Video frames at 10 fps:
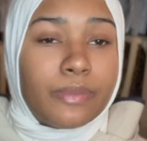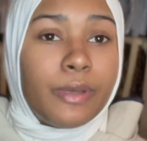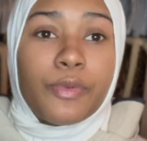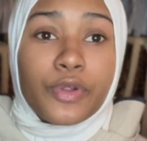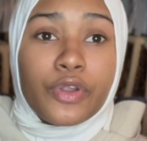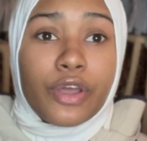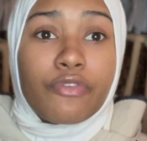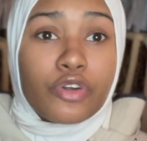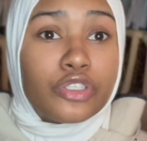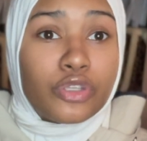People are looking
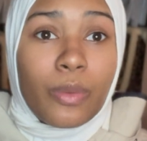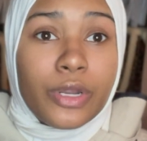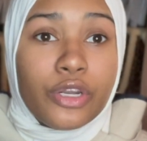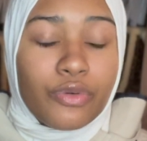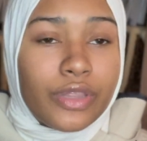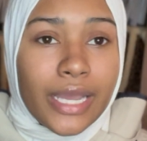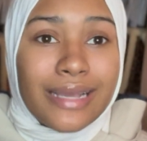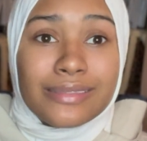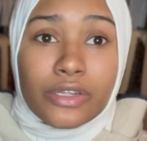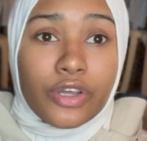for so many new
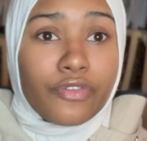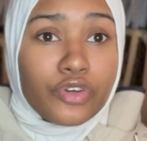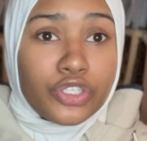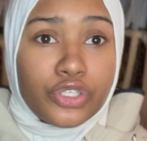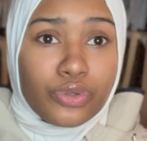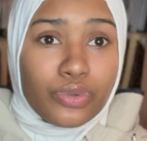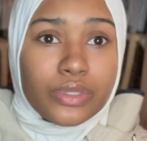things. They're looking for shoes.